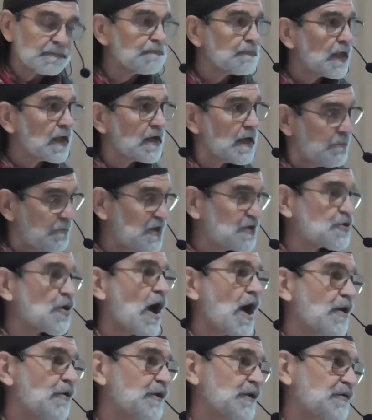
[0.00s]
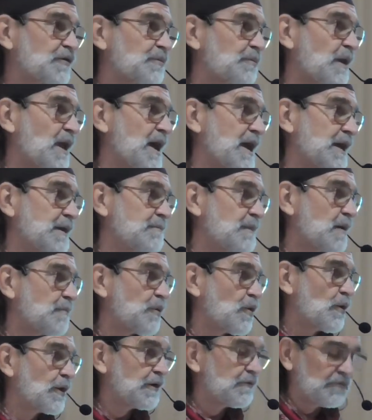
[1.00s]
Let me try to explain my
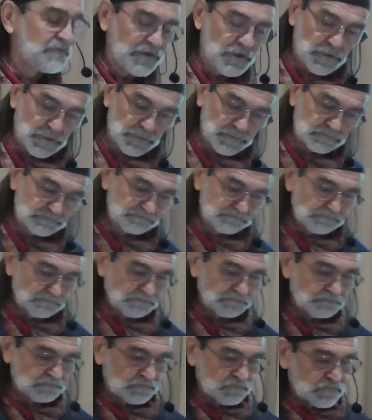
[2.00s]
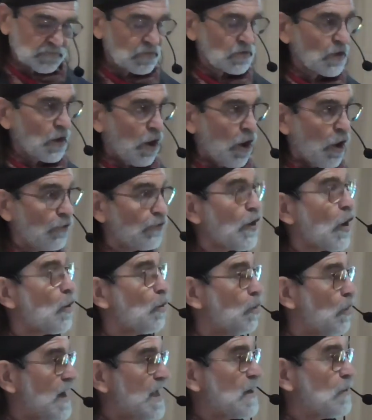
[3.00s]
point of view. Although
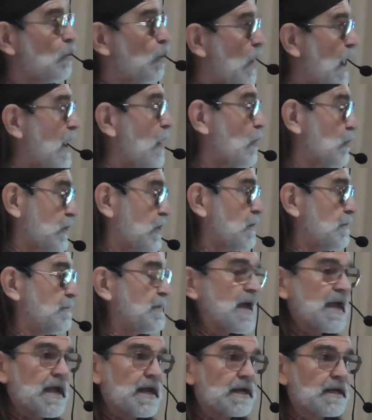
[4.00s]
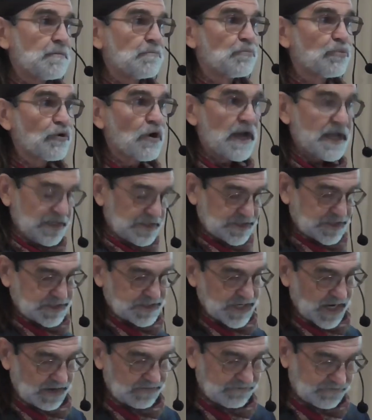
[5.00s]
we welcome and embrace
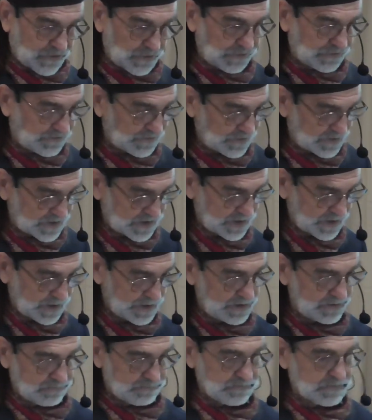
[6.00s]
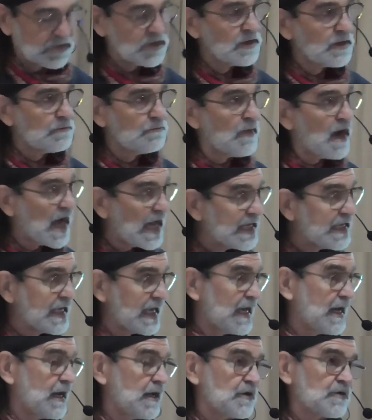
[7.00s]
diversity, my
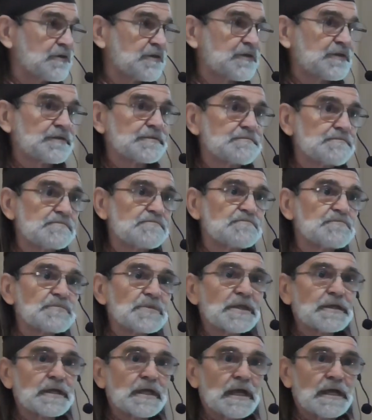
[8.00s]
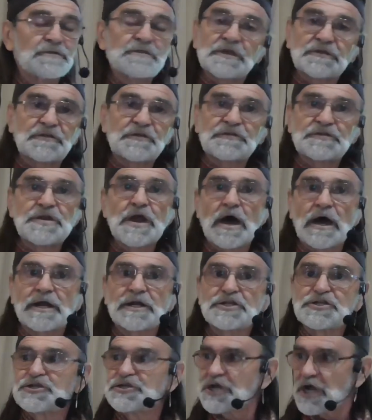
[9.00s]
guess, and this is not
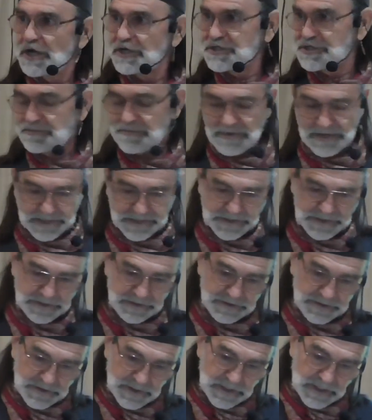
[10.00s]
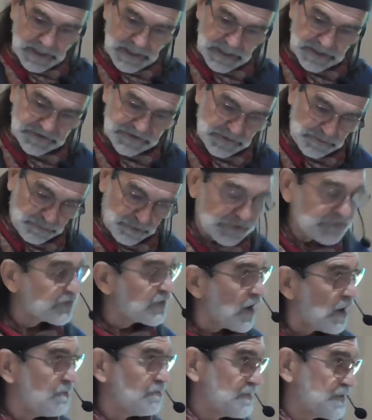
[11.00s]
a judgment, it's a
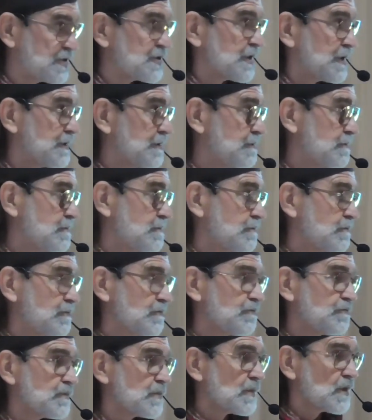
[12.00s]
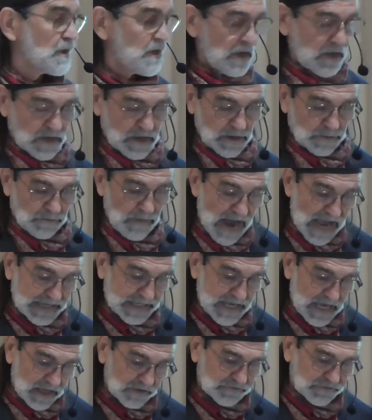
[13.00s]
presumption. My
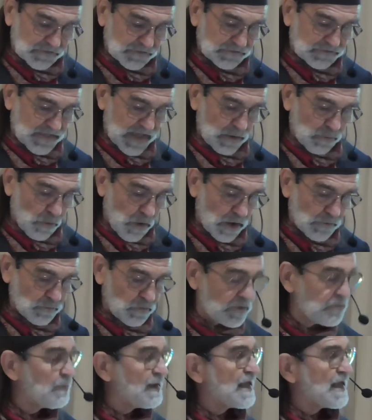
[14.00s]
guess is that one would be